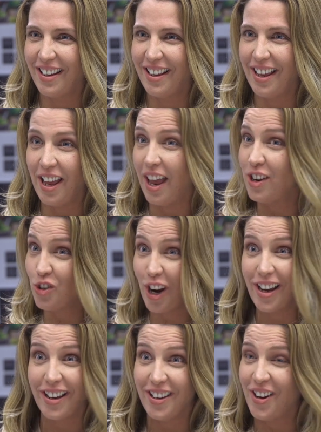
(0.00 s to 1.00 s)

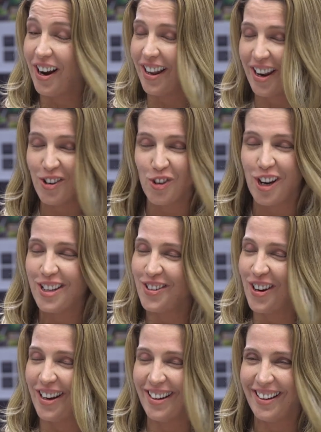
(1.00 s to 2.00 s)
Andréa, you got it. Andréa is
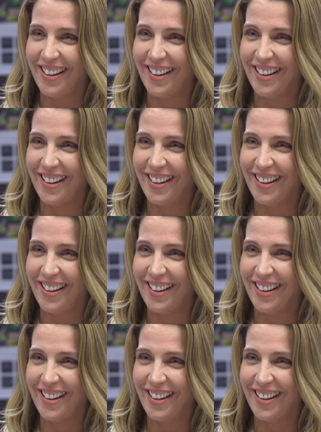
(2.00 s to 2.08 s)
great.